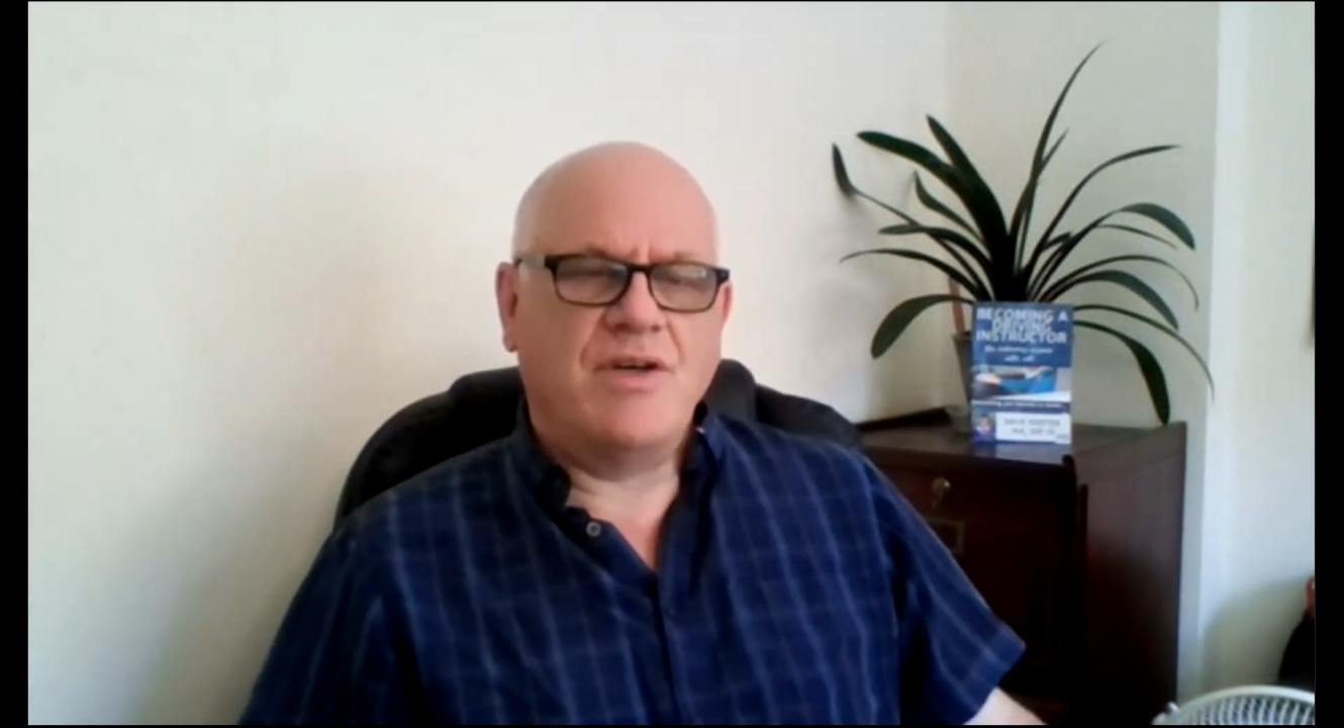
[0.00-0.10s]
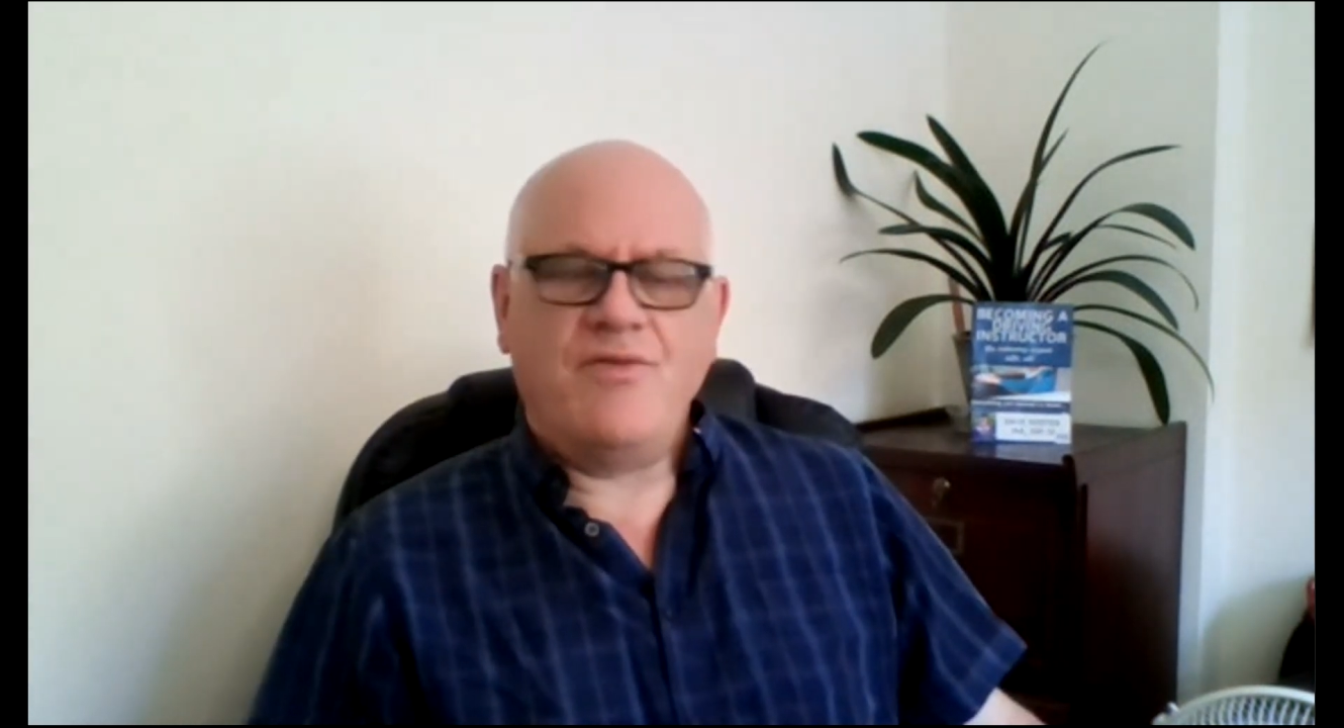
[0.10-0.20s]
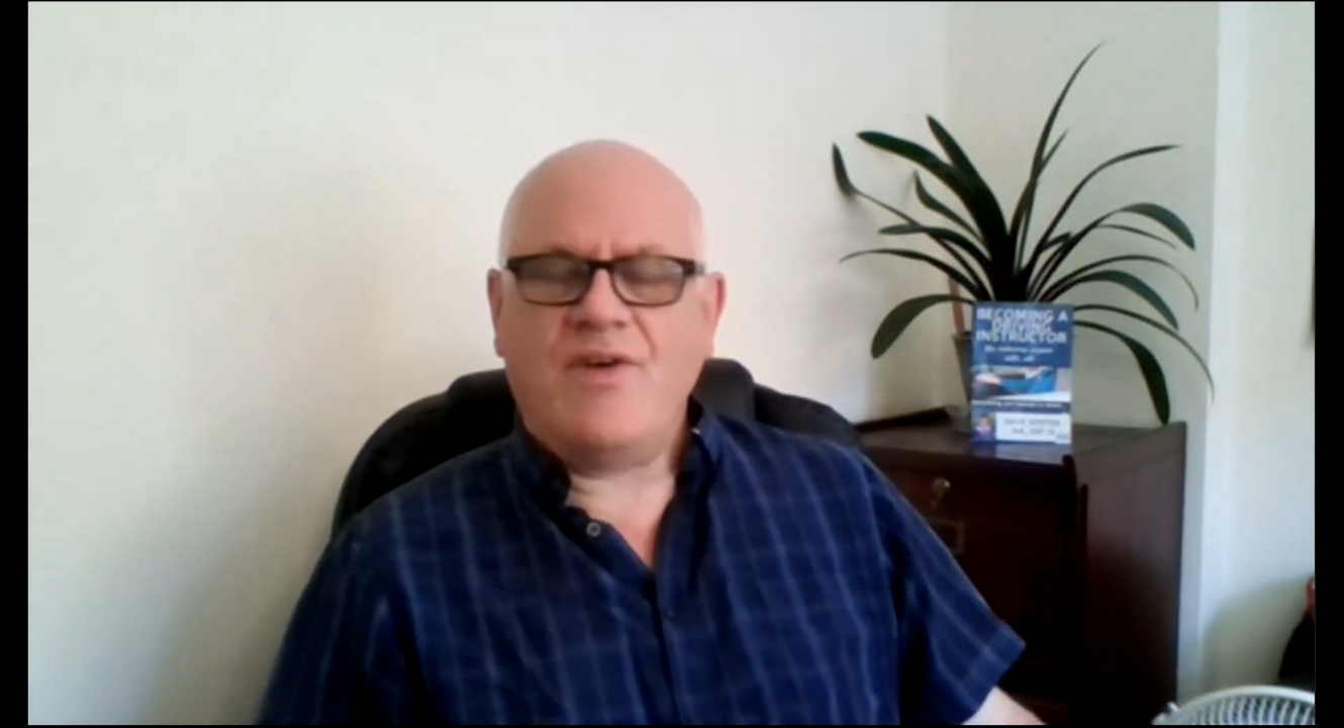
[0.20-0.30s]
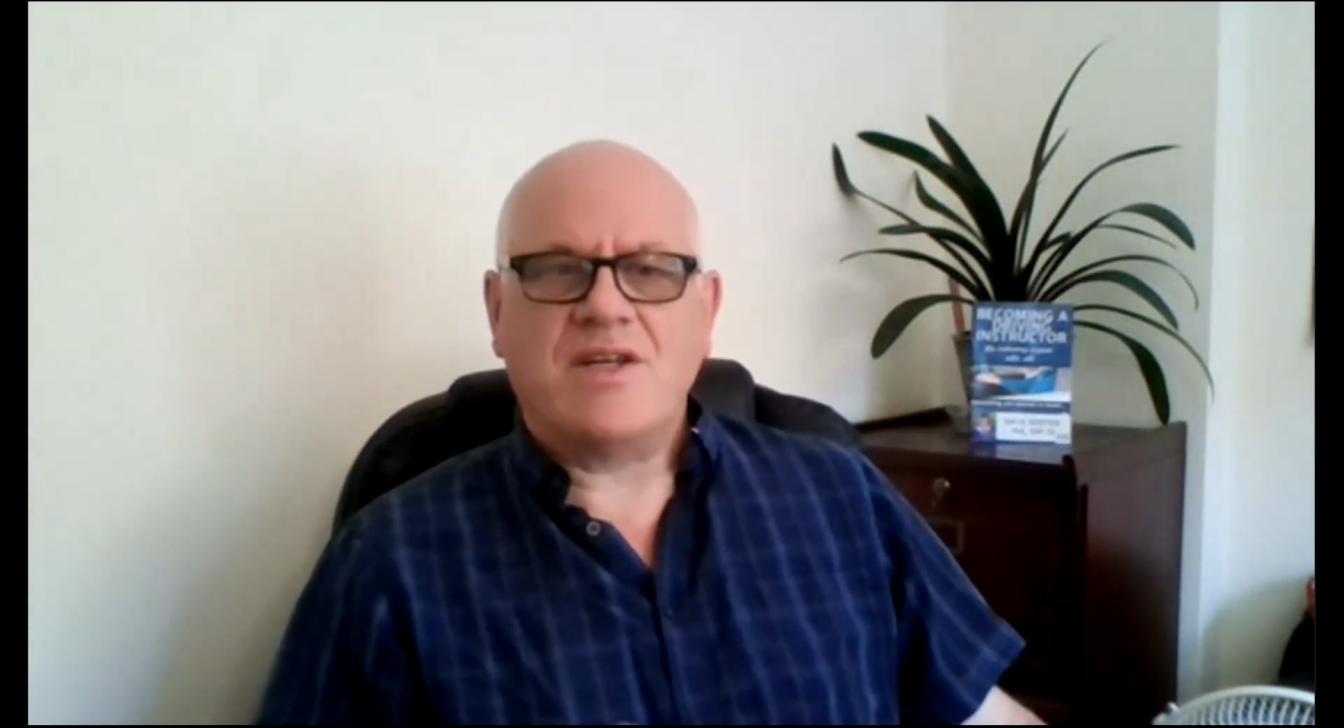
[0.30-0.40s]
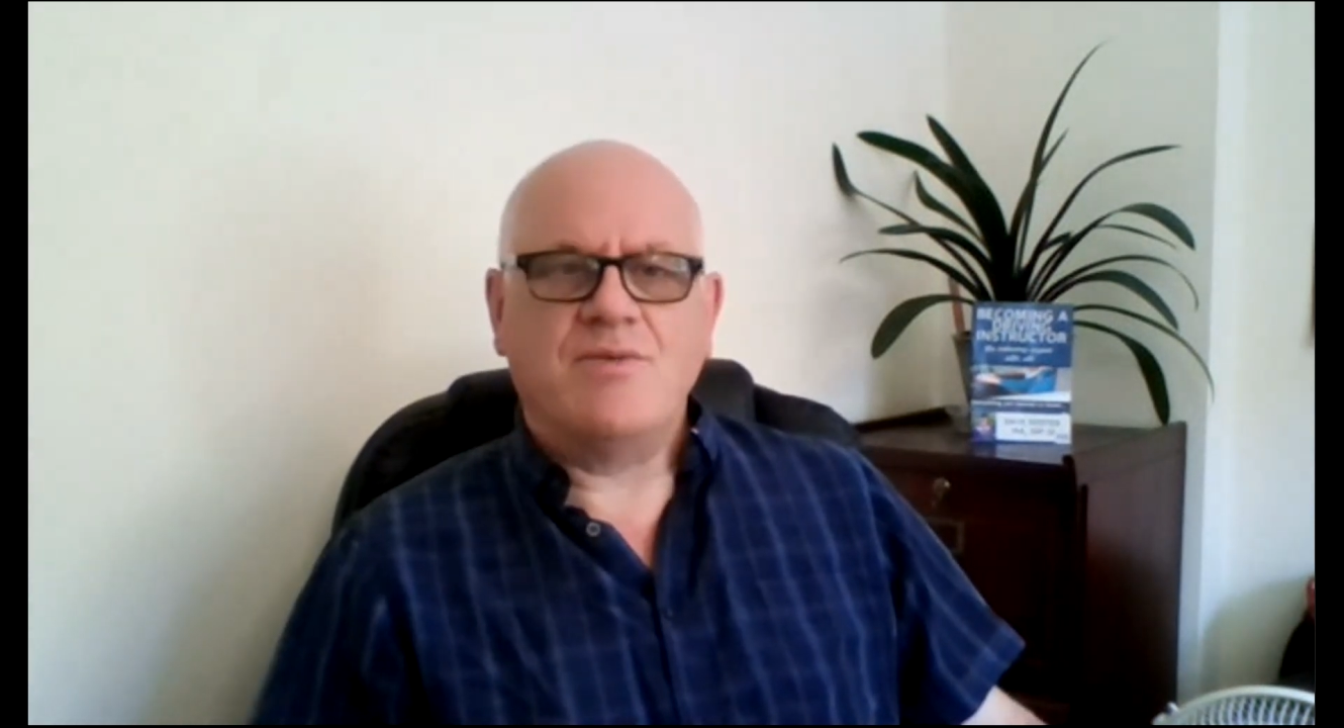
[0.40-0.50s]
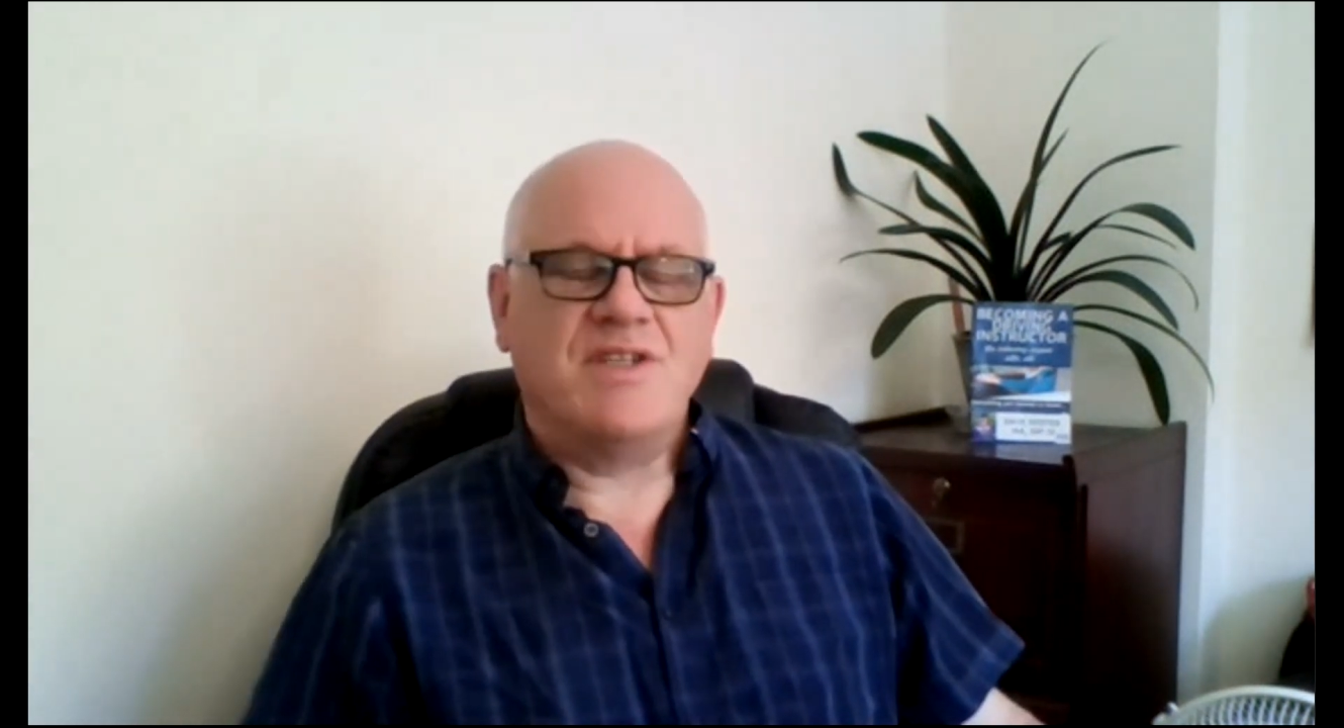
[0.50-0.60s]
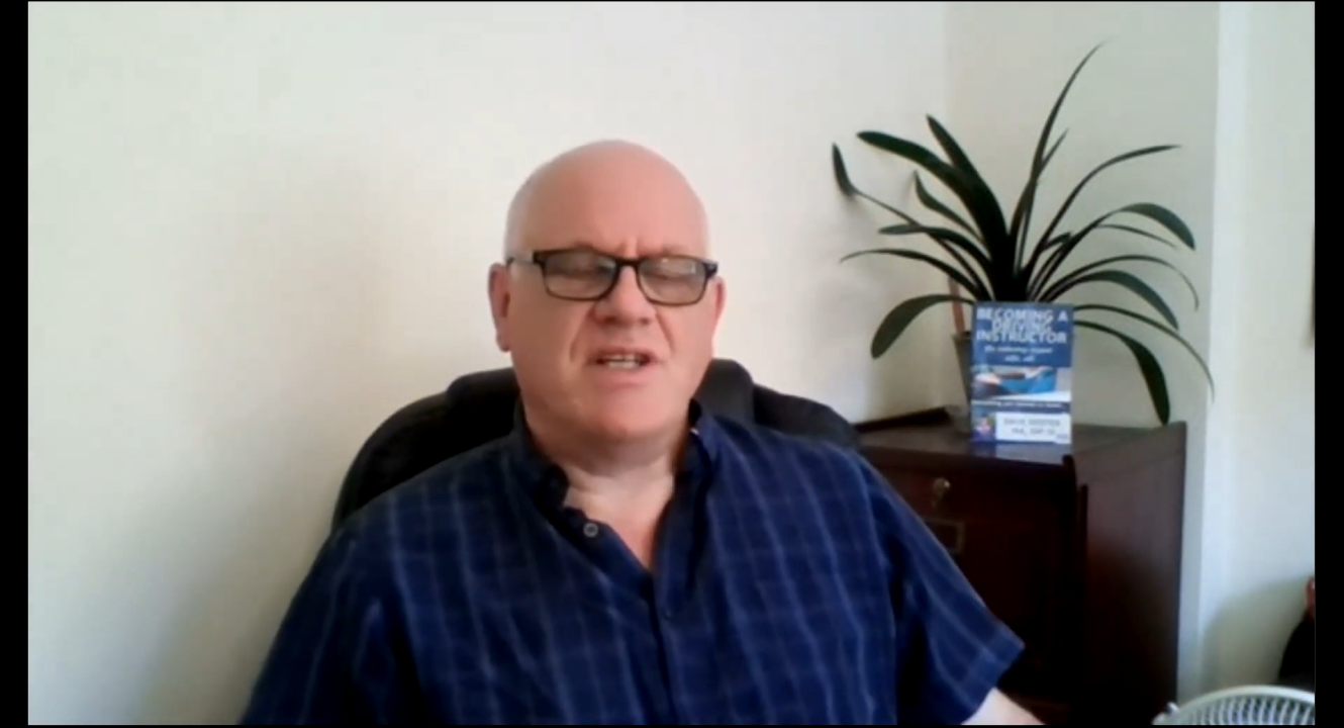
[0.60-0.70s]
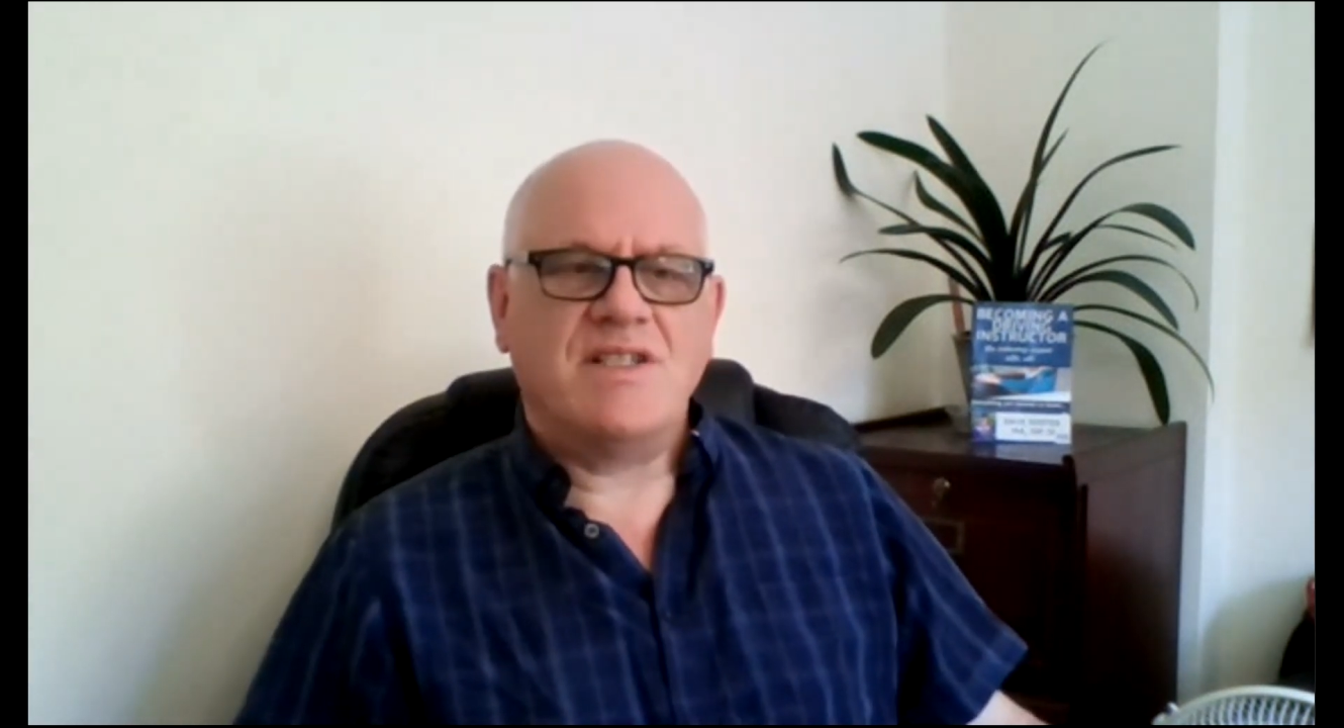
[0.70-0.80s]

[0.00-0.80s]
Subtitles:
In fact, it was an